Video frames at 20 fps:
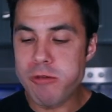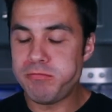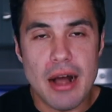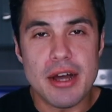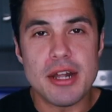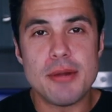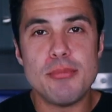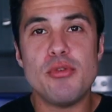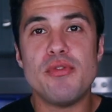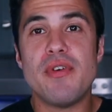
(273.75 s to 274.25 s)
I'm
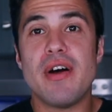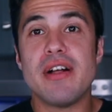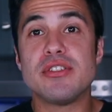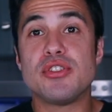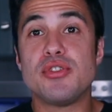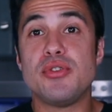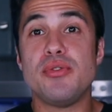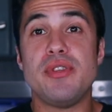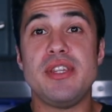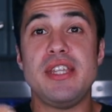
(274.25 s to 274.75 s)
gonna move on
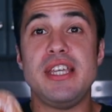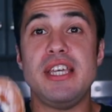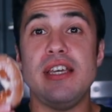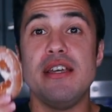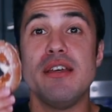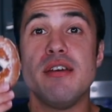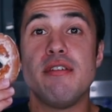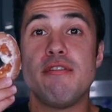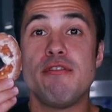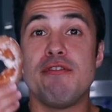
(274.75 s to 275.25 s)
to
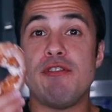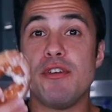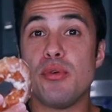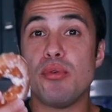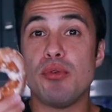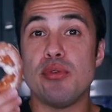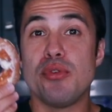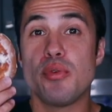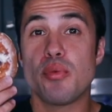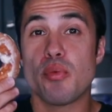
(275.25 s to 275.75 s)
the
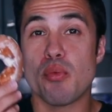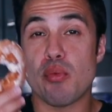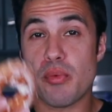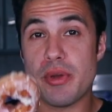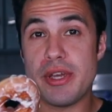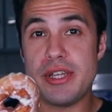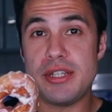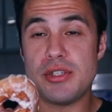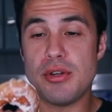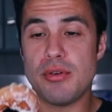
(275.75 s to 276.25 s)
filled
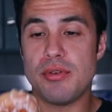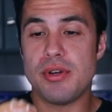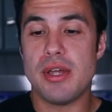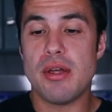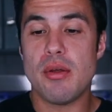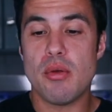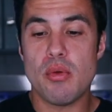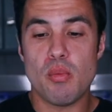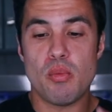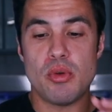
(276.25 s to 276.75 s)
ring
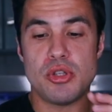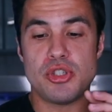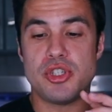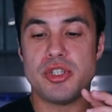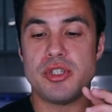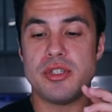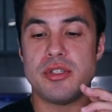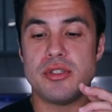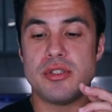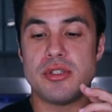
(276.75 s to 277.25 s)
donut, which
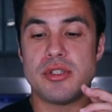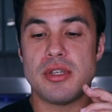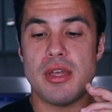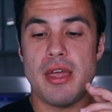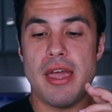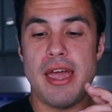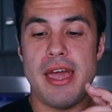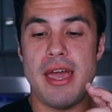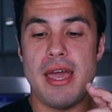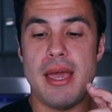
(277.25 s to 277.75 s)
is
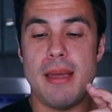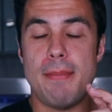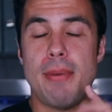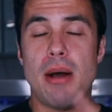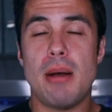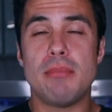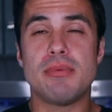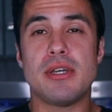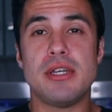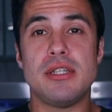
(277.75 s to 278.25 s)
a
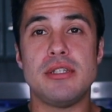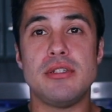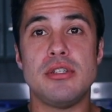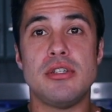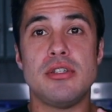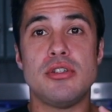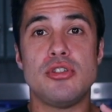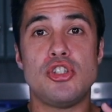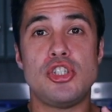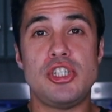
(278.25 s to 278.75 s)

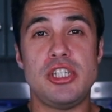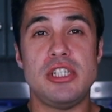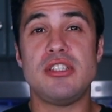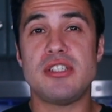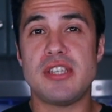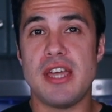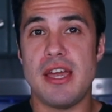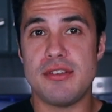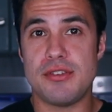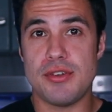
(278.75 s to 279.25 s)
pumpkin
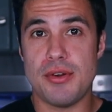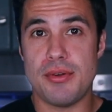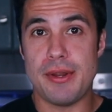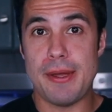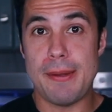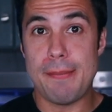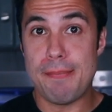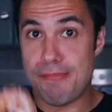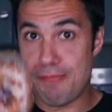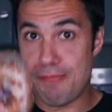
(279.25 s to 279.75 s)
cheesecake donut.